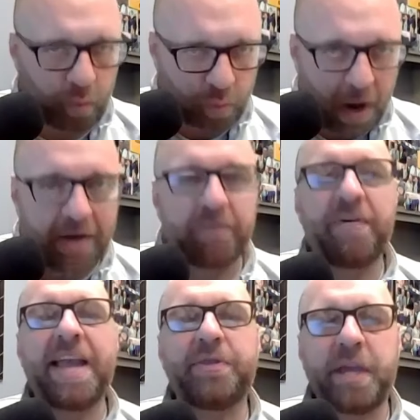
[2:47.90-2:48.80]

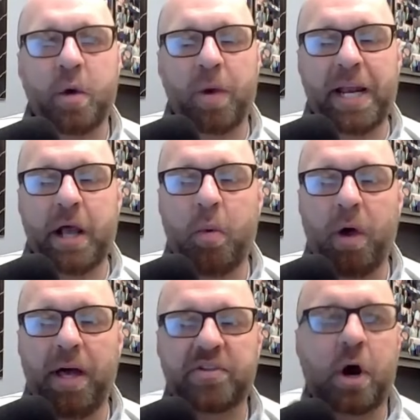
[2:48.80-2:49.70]
renovate the arena
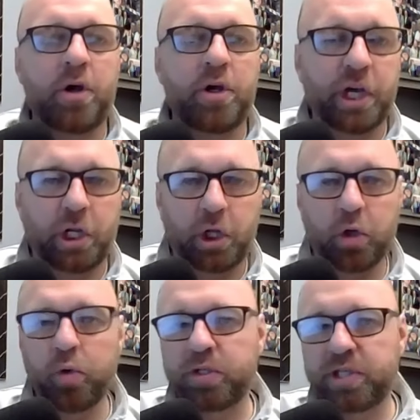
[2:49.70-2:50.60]
was are you going to
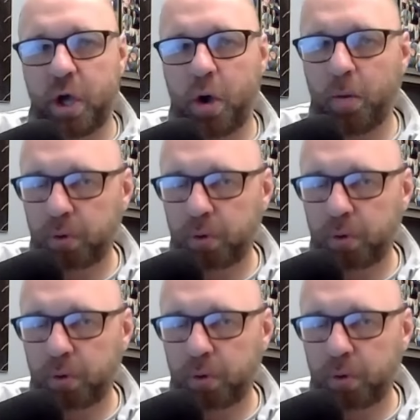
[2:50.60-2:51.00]
lose the home